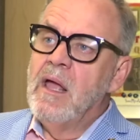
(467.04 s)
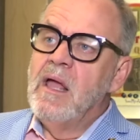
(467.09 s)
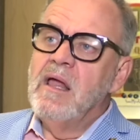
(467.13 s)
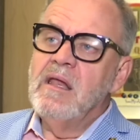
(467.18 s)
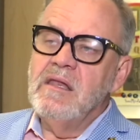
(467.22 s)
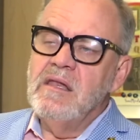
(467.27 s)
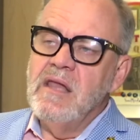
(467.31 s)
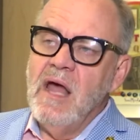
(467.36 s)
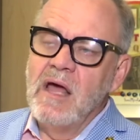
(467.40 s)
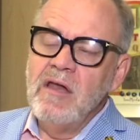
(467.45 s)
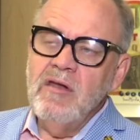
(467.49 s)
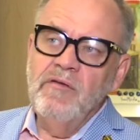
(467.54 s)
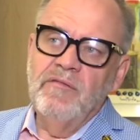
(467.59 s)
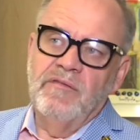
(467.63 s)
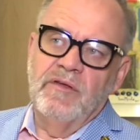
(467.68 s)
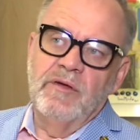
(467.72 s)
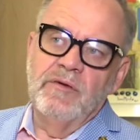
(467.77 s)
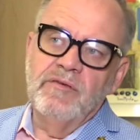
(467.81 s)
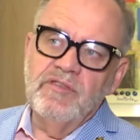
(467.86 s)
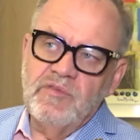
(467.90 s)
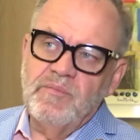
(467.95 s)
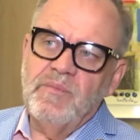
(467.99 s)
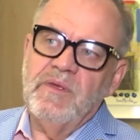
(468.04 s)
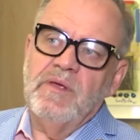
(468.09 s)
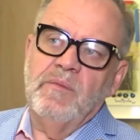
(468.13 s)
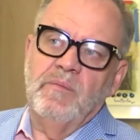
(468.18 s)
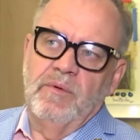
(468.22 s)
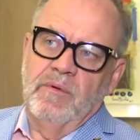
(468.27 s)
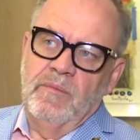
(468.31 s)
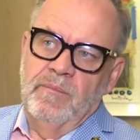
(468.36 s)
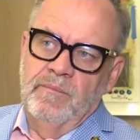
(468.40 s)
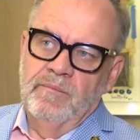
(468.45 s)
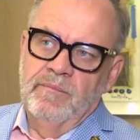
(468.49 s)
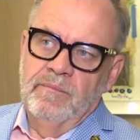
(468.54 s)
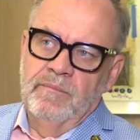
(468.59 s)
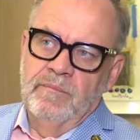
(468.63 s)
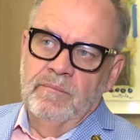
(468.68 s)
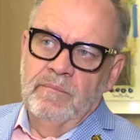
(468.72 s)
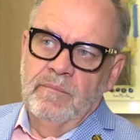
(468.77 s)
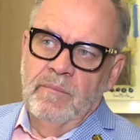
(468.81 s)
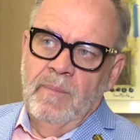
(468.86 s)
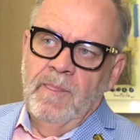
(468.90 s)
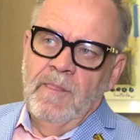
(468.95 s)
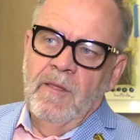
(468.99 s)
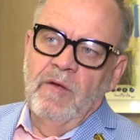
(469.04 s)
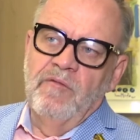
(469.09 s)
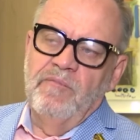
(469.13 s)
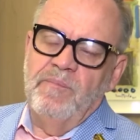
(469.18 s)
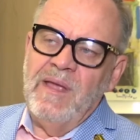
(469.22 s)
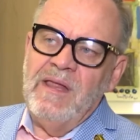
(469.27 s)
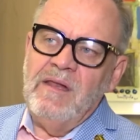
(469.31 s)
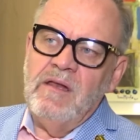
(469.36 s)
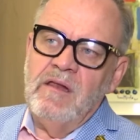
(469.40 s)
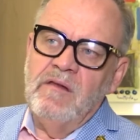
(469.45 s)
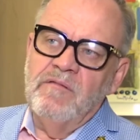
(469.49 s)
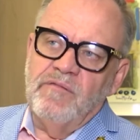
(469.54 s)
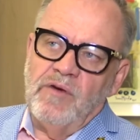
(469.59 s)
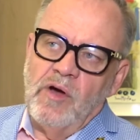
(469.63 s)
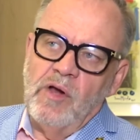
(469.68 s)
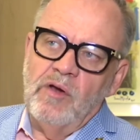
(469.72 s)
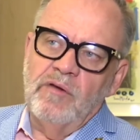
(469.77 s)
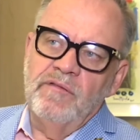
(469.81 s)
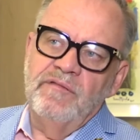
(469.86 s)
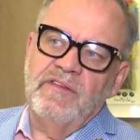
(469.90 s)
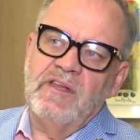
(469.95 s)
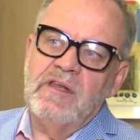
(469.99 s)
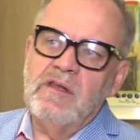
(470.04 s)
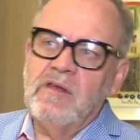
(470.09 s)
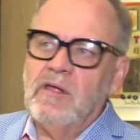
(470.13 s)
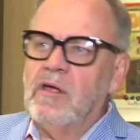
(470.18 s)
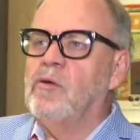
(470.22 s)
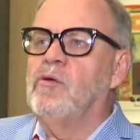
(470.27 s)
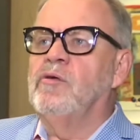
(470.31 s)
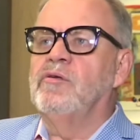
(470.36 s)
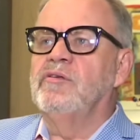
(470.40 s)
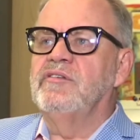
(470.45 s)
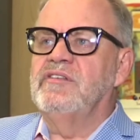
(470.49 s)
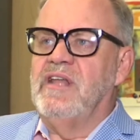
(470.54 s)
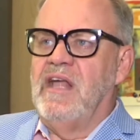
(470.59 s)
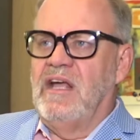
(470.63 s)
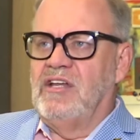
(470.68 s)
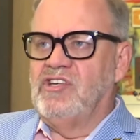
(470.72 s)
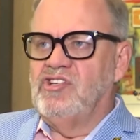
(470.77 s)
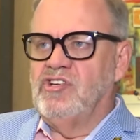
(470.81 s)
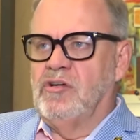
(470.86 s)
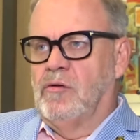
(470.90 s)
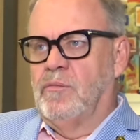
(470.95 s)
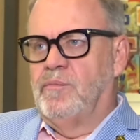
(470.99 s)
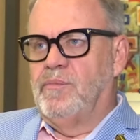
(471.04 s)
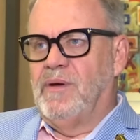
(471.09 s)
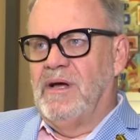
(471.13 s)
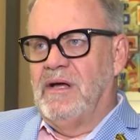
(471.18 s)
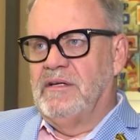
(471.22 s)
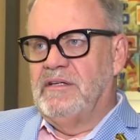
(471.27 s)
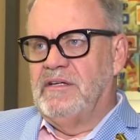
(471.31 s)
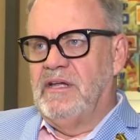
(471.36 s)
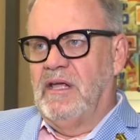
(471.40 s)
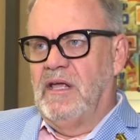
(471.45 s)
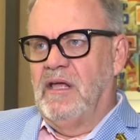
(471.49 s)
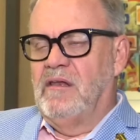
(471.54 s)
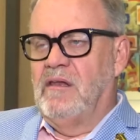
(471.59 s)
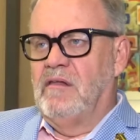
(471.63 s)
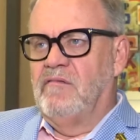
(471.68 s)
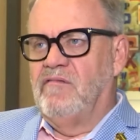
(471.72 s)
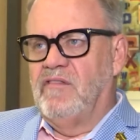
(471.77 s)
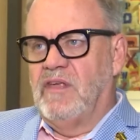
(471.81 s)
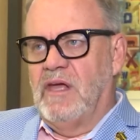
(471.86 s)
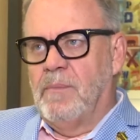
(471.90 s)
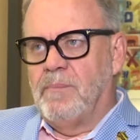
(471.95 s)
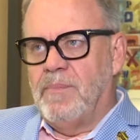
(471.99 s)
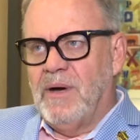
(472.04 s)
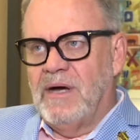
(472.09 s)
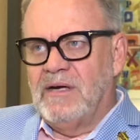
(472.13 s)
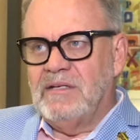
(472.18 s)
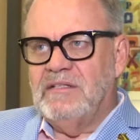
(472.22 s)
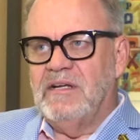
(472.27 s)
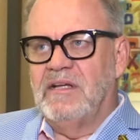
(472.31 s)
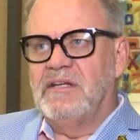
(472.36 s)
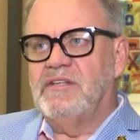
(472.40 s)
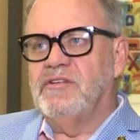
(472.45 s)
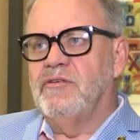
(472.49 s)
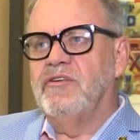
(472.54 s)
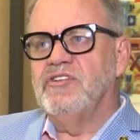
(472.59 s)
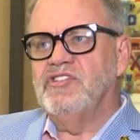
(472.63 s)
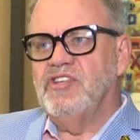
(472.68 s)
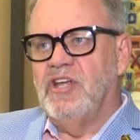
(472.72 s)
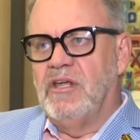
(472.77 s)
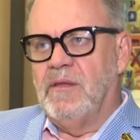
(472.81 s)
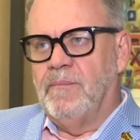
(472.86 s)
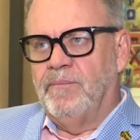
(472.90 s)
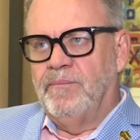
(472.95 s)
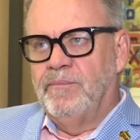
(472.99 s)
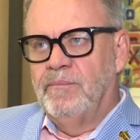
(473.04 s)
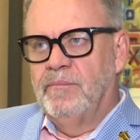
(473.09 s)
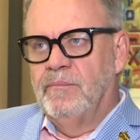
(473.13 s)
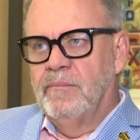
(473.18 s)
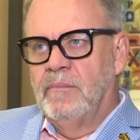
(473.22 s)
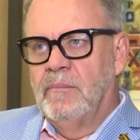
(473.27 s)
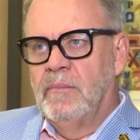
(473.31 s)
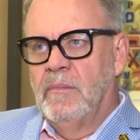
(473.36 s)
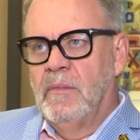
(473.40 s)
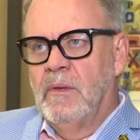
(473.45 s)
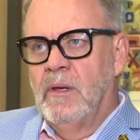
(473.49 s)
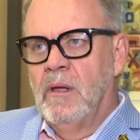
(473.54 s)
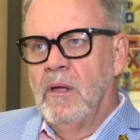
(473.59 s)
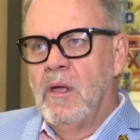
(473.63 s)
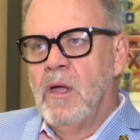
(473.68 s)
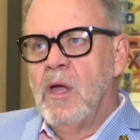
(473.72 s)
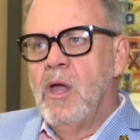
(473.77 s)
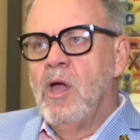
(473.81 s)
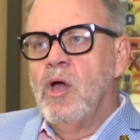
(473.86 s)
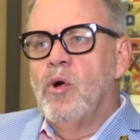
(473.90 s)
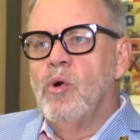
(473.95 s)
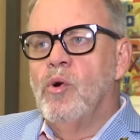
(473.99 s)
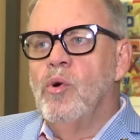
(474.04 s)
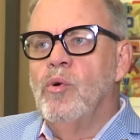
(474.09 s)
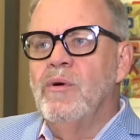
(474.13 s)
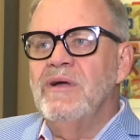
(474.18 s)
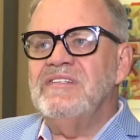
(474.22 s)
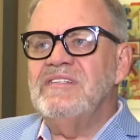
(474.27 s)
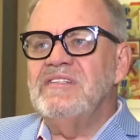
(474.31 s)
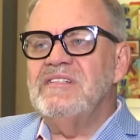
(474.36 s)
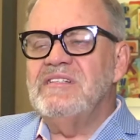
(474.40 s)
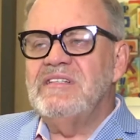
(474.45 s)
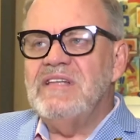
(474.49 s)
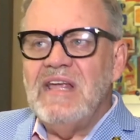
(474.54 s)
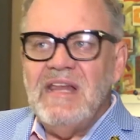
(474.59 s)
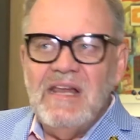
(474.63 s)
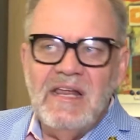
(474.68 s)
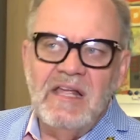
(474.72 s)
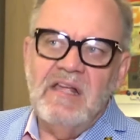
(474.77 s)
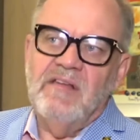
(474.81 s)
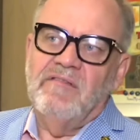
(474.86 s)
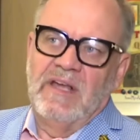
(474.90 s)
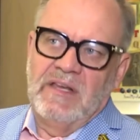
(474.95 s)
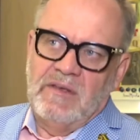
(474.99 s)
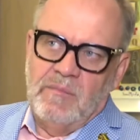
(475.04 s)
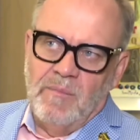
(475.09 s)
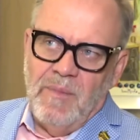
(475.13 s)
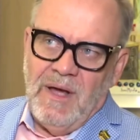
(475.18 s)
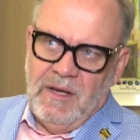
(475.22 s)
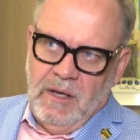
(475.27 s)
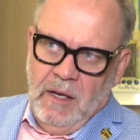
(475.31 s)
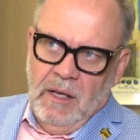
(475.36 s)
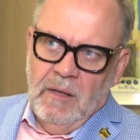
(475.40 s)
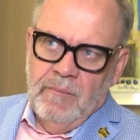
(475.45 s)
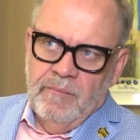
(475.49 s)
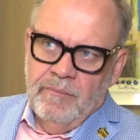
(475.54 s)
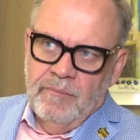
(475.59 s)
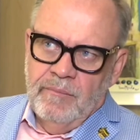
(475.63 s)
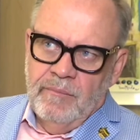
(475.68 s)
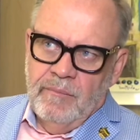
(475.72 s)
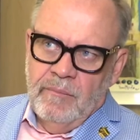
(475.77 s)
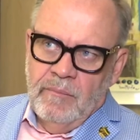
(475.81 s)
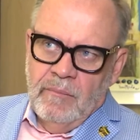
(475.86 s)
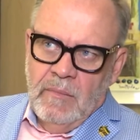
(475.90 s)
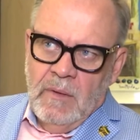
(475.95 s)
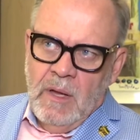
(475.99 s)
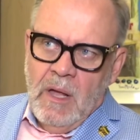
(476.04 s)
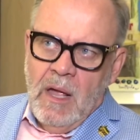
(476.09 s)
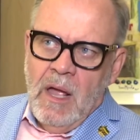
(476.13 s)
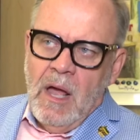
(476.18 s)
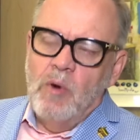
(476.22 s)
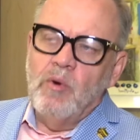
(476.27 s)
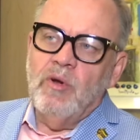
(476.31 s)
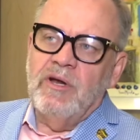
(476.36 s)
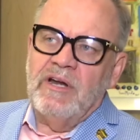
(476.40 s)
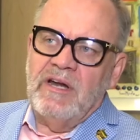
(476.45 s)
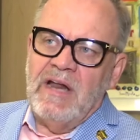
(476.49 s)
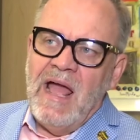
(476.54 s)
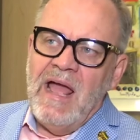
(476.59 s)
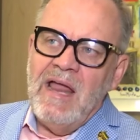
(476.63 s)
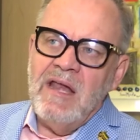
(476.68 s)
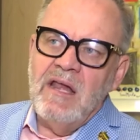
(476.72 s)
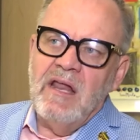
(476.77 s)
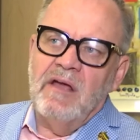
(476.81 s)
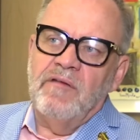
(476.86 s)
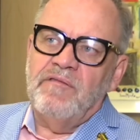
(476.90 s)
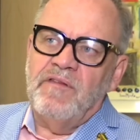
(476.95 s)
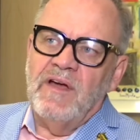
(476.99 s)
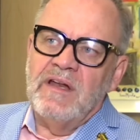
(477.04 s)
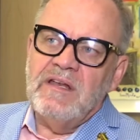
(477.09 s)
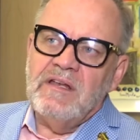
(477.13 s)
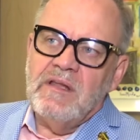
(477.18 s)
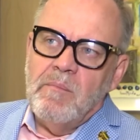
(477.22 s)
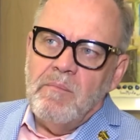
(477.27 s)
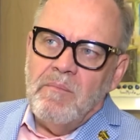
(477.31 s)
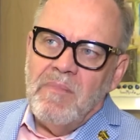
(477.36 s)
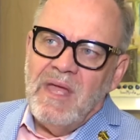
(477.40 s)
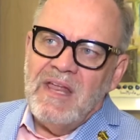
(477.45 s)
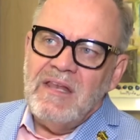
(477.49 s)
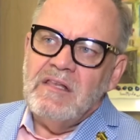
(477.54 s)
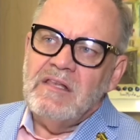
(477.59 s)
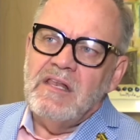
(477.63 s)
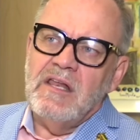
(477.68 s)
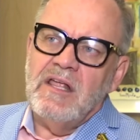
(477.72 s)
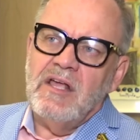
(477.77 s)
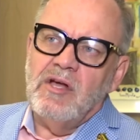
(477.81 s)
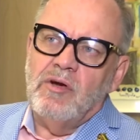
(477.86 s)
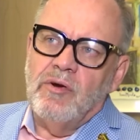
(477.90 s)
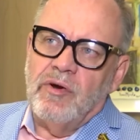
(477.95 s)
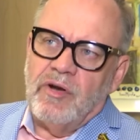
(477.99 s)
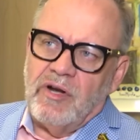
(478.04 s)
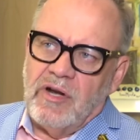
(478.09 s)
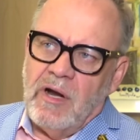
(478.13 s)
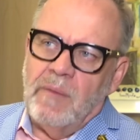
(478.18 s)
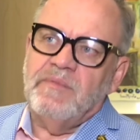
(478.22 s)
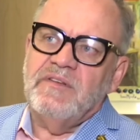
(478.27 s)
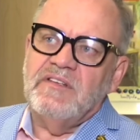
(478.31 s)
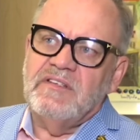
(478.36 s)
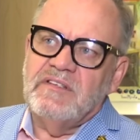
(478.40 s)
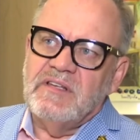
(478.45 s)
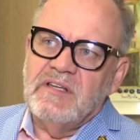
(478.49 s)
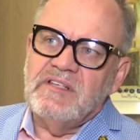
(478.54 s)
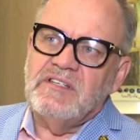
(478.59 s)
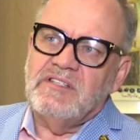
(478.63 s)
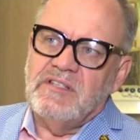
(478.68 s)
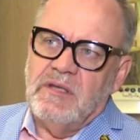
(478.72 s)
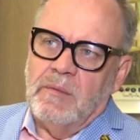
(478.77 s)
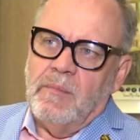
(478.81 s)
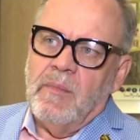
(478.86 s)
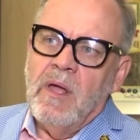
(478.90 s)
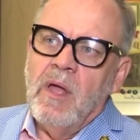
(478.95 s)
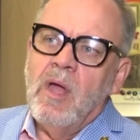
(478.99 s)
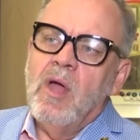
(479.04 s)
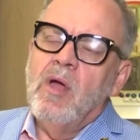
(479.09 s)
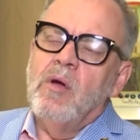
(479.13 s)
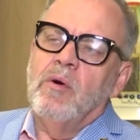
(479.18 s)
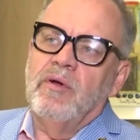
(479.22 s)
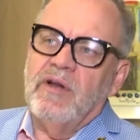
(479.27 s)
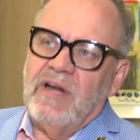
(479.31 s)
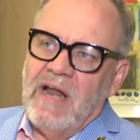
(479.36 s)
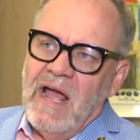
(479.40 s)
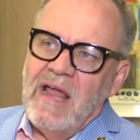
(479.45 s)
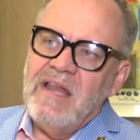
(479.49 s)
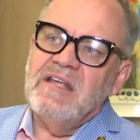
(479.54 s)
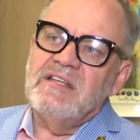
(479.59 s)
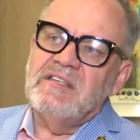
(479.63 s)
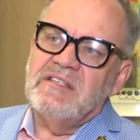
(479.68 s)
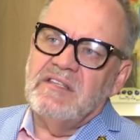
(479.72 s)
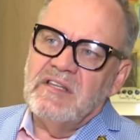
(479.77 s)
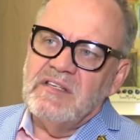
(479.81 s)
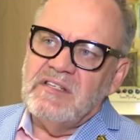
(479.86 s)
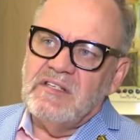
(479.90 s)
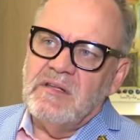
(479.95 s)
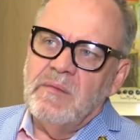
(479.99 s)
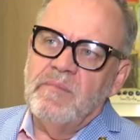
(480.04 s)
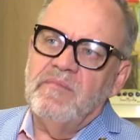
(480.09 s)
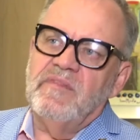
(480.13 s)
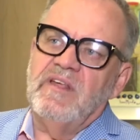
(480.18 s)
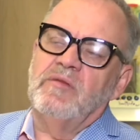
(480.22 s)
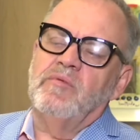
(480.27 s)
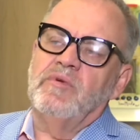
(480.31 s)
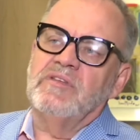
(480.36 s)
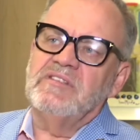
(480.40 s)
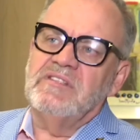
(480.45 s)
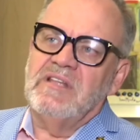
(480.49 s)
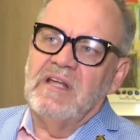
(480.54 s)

None of those people who've been involved in the old National Party and in the apartheid regime, who were stealing that money, who ran a fundamentally corrupt system, who ran a system that was